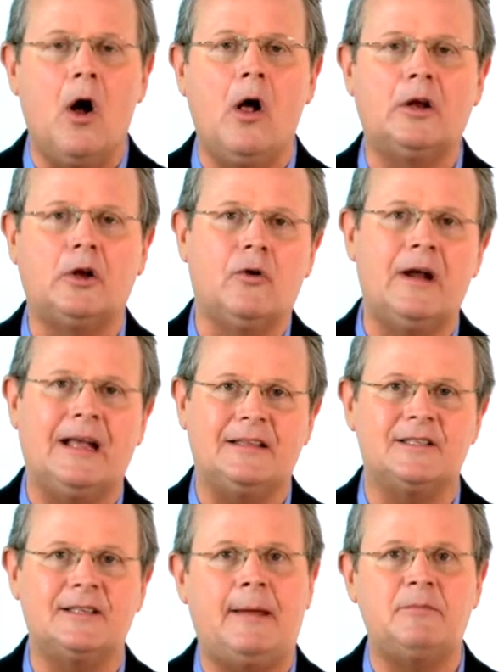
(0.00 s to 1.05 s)
all occurring at
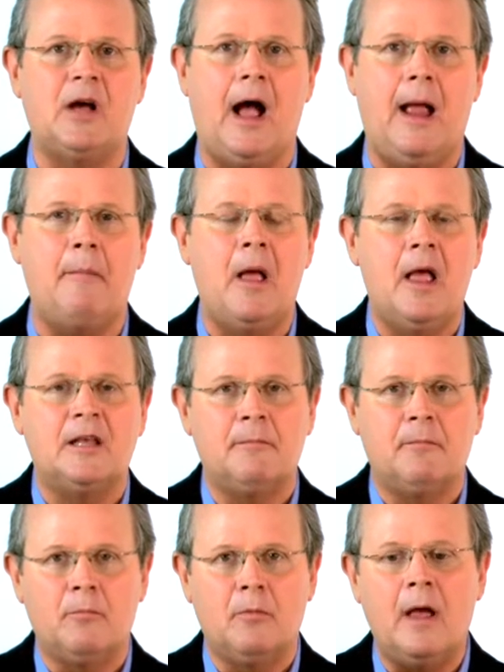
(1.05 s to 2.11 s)
the same time.
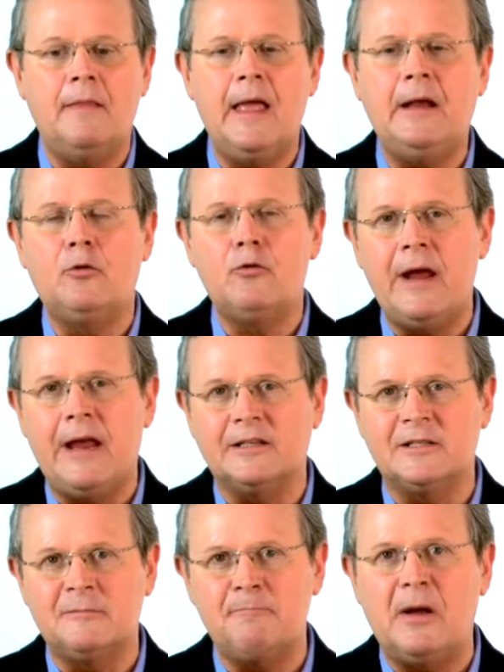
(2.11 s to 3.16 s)
Uh, they create a
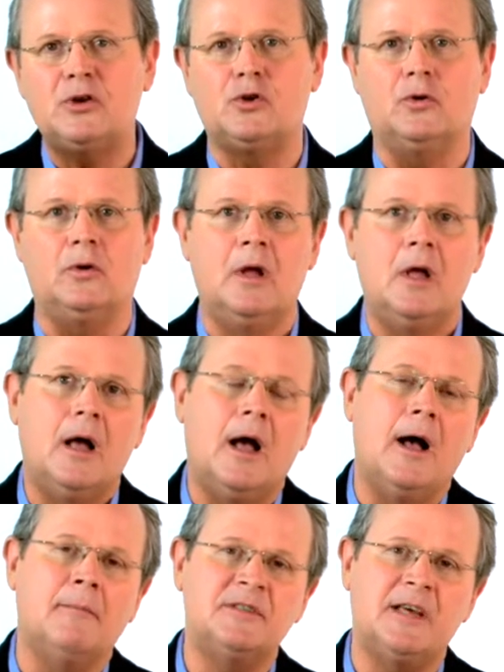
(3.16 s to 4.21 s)
special
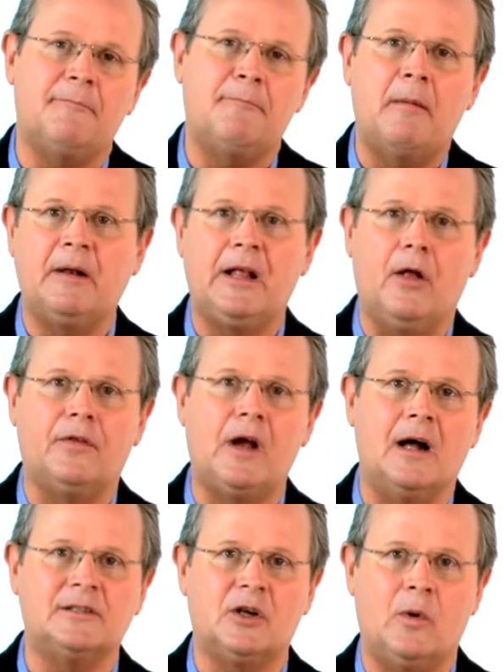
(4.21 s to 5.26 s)
um, set of public health
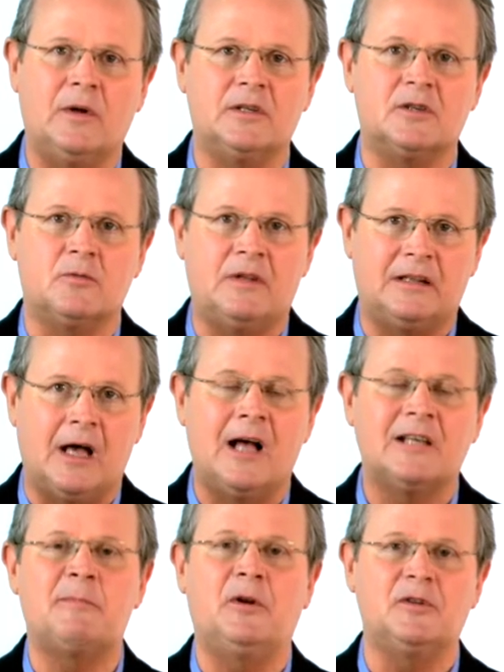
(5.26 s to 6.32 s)
consequences that the
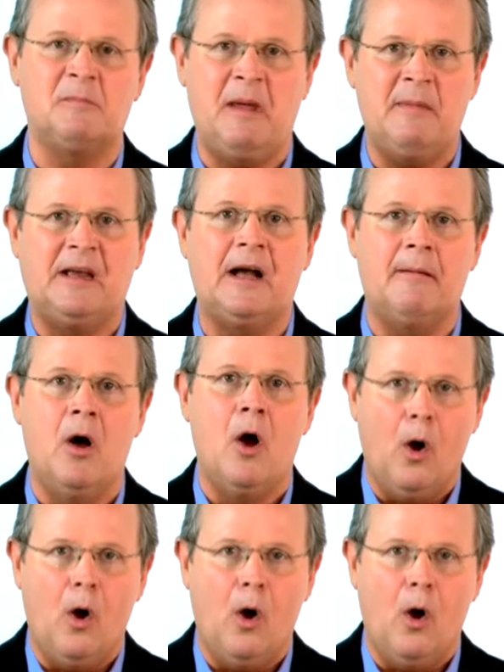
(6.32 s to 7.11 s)
hospitals may become